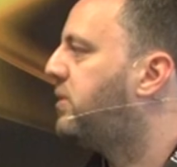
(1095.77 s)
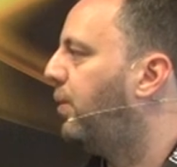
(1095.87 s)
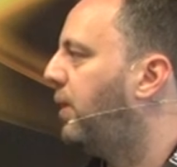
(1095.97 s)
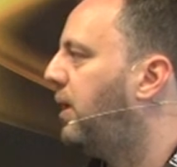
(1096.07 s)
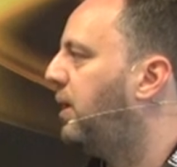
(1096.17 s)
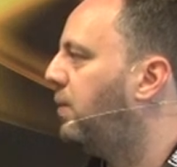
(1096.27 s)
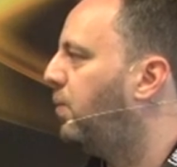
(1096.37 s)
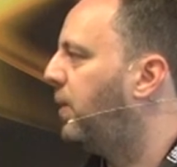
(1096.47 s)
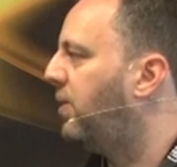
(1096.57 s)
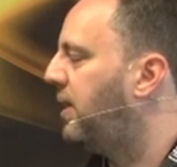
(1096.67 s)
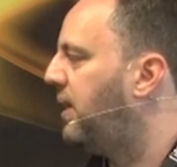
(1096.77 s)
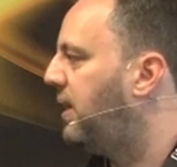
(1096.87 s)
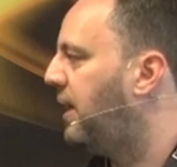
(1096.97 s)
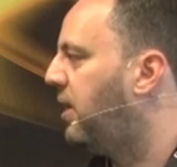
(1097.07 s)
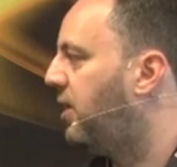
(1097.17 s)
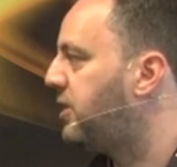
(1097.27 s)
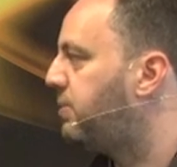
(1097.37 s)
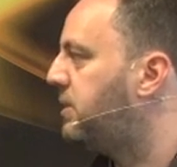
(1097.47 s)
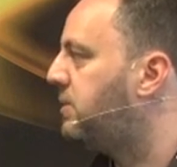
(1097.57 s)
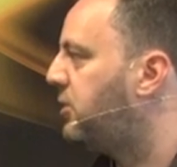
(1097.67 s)
So with the
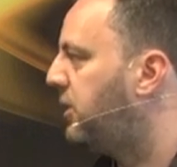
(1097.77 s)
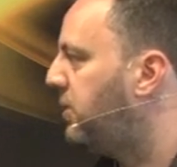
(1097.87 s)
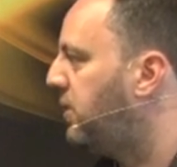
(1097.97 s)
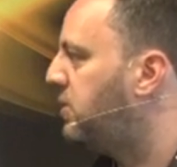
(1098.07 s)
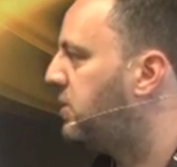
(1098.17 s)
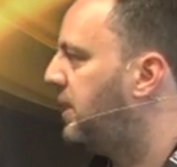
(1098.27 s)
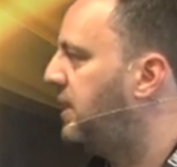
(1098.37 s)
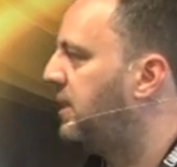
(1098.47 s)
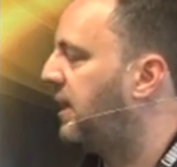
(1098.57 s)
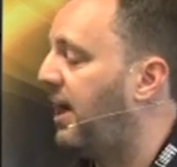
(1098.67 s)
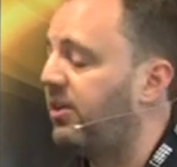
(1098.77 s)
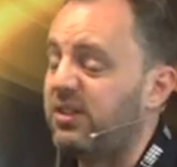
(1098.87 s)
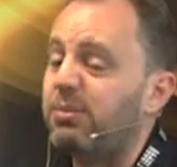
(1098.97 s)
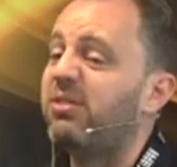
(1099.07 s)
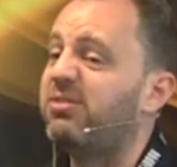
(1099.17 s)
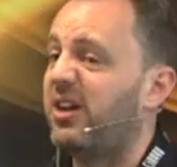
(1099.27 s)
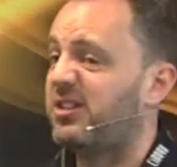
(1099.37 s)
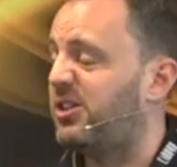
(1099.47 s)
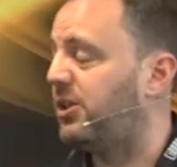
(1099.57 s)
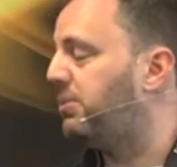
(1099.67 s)
enhancements of GPUs in the cloud, because there'll be a
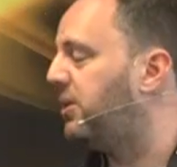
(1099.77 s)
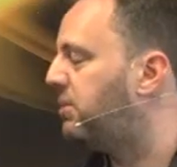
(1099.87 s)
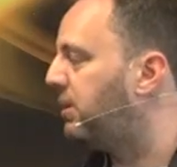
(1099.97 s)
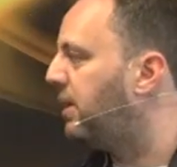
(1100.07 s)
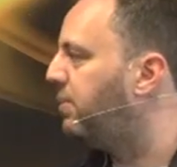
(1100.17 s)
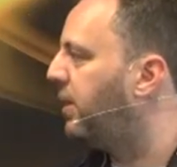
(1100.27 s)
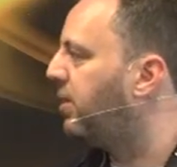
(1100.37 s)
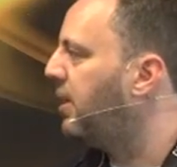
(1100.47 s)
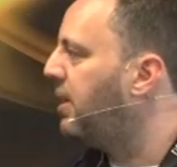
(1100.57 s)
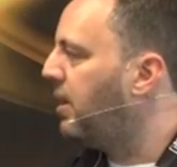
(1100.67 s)
faster GPU to begin with,